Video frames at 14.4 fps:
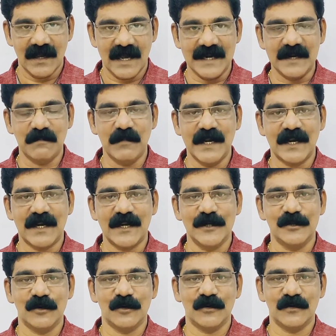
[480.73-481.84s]
And immediately
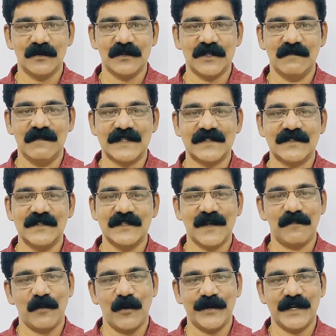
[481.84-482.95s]
Joe, she was
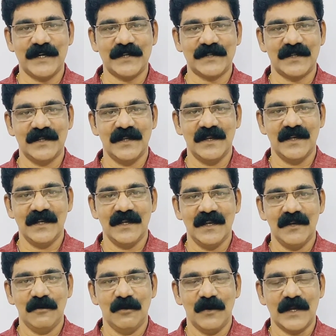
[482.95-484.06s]
disappointed.
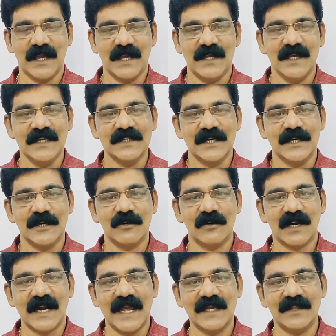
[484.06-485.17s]
Okay, she did
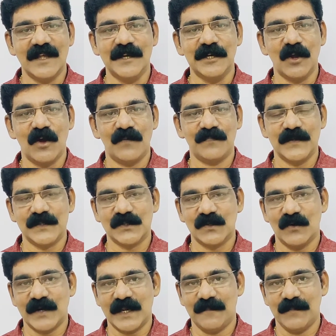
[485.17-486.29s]
not like the ending of the
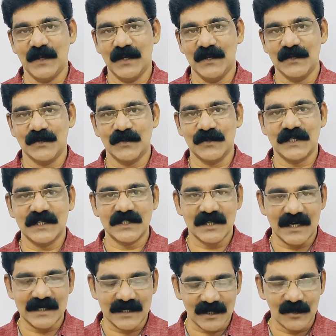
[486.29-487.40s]
story. So she
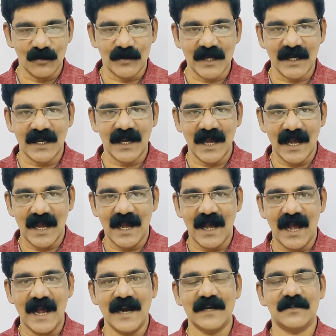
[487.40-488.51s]
started looking
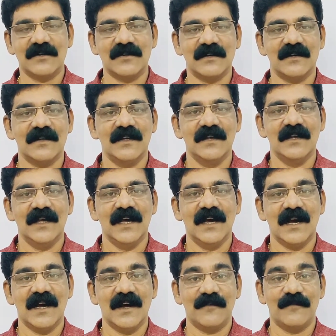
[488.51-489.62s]
at
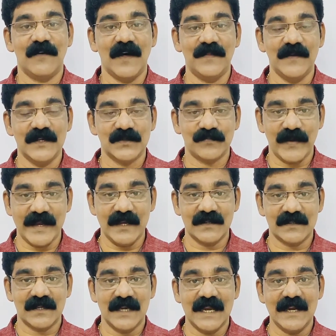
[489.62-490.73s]
her father's
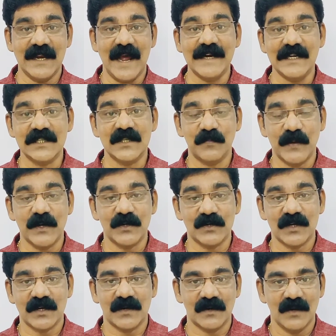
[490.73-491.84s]
face in
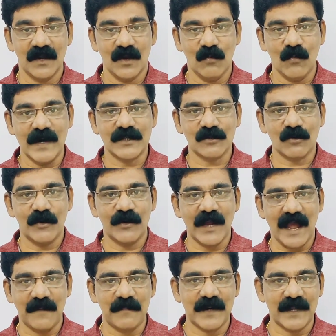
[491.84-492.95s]
anticipation. What is going to
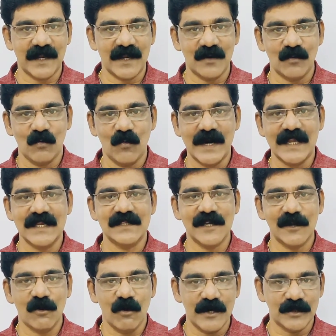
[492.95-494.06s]
happen again? What is
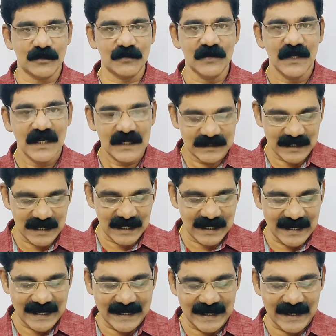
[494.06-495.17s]
he going to tell
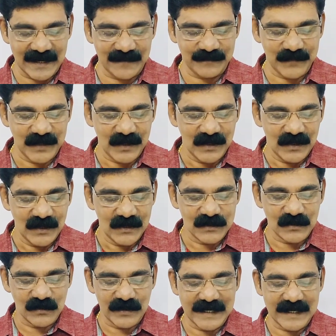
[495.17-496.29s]
again?
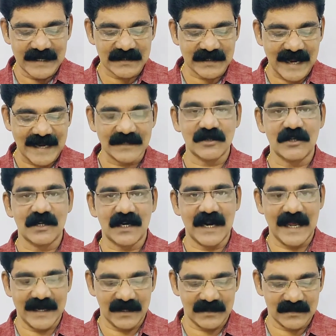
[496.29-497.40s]
So in a scattered
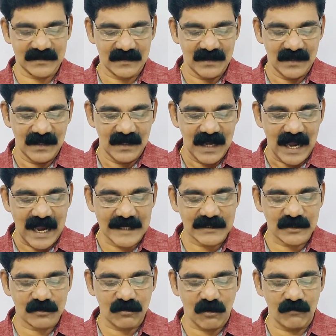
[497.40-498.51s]
light,
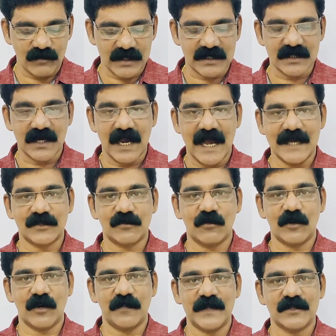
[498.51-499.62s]
astounded
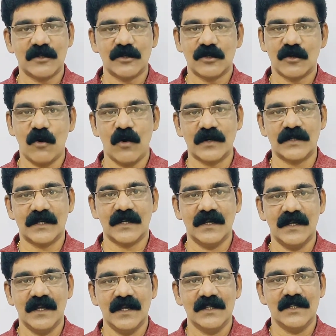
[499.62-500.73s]
means shocked.
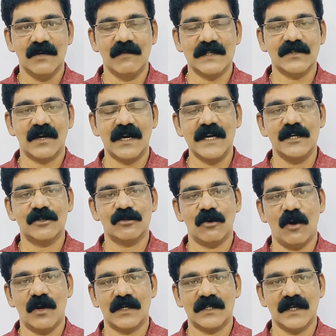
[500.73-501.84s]
She was really
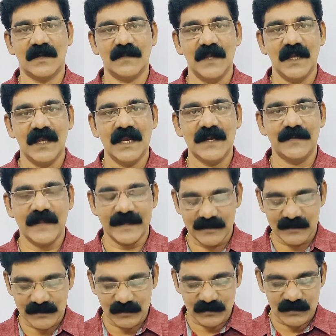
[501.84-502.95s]
shocked. In
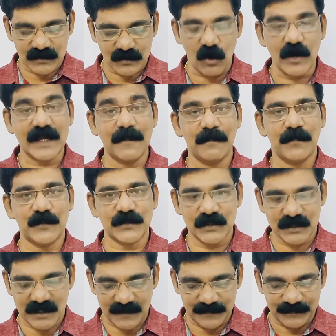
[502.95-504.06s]
that shocking
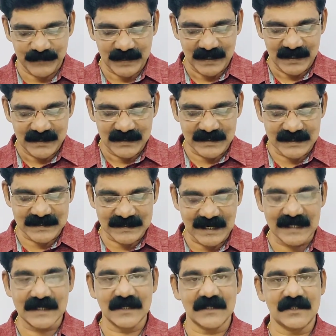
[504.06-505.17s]
position, she
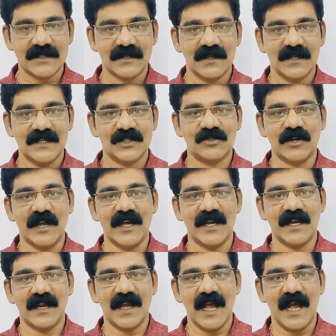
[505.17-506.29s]
started
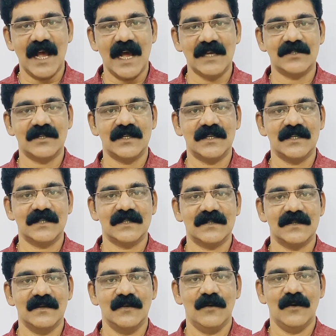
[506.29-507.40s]
staring at her
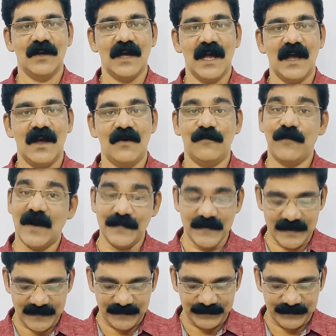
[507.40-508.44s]
father.